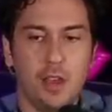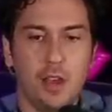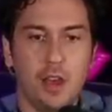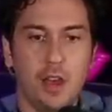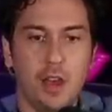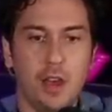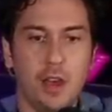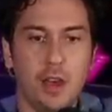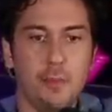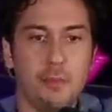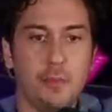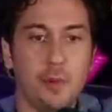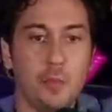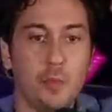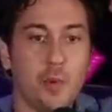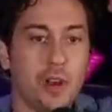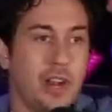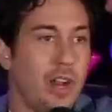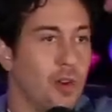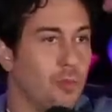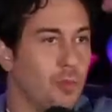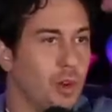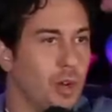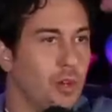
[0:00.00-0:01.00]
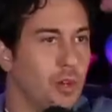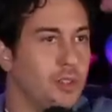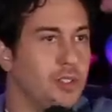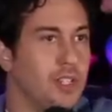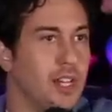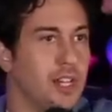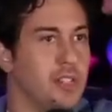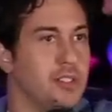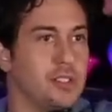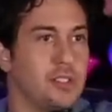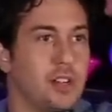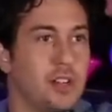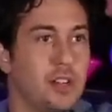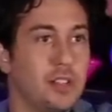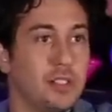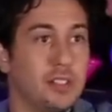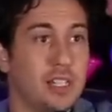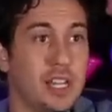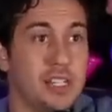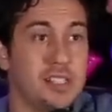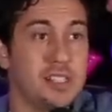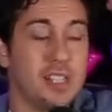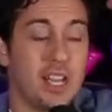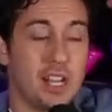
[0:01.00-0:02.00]
Um, but when I wrote that song,
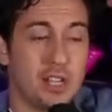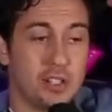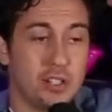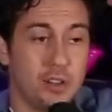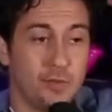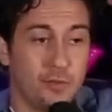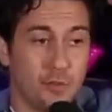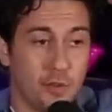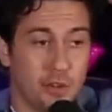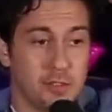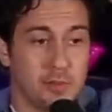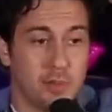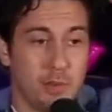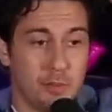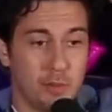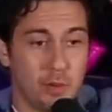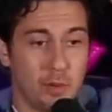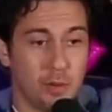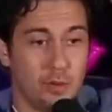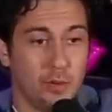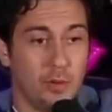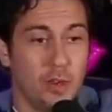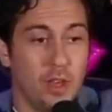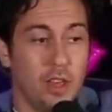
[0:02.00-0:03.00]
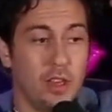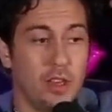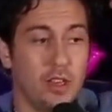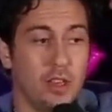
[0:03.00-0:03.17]
that's actually a voice memo